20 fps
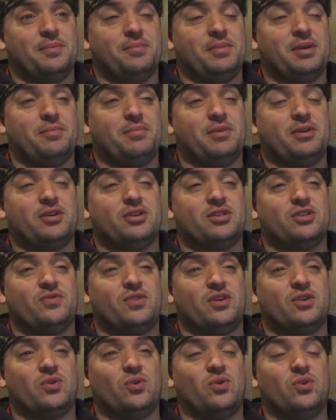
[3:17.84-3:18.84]
because of
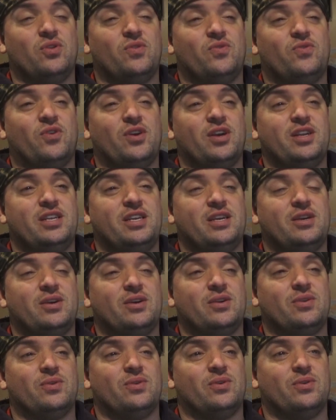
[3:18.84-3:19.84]
like all the fighting
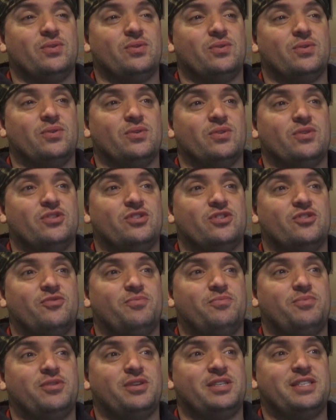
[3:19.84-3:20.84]
and all stuff.
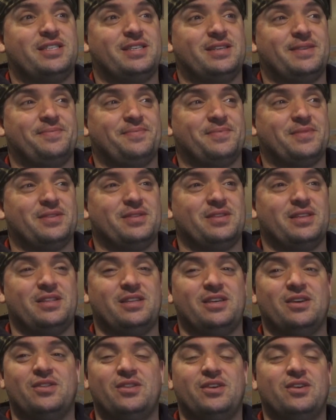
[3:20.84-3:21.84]
But
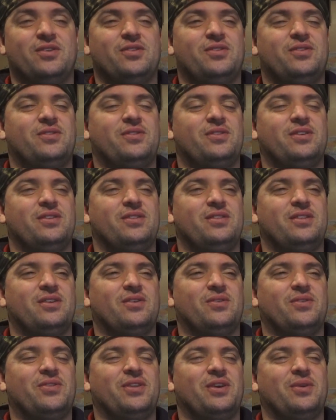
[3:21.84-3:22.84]
the whole
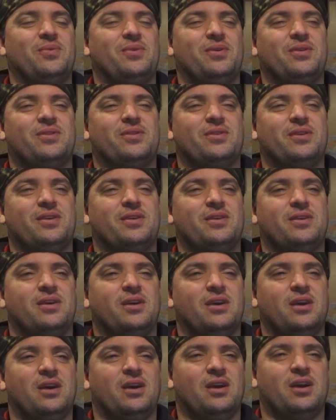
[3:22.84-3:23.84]
thing with like
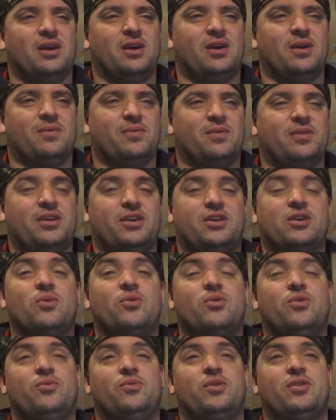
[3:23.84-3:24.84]

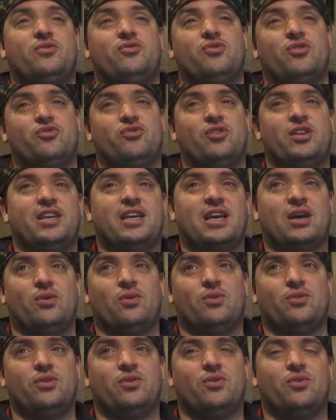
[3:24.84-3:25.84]
Goku like trying to get
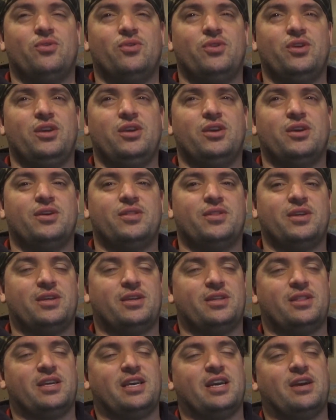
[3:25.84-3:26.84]

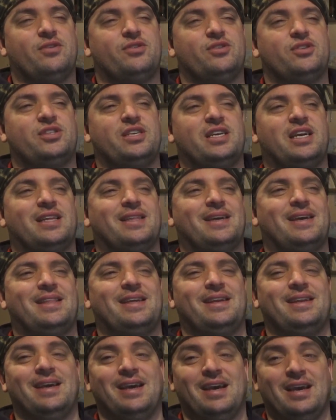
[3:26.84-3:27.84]
the characters together,
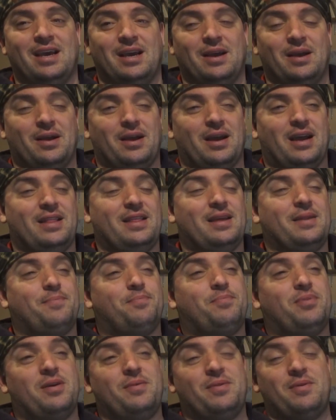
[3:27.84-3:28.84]
and
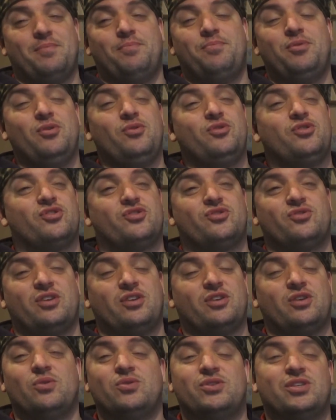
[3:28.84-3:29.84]
then Boo just like
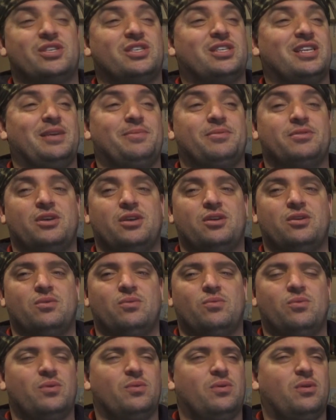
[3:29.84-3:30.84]
goes to sleep. It's like,
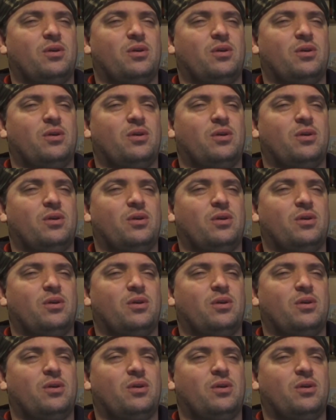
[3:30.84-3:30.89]
what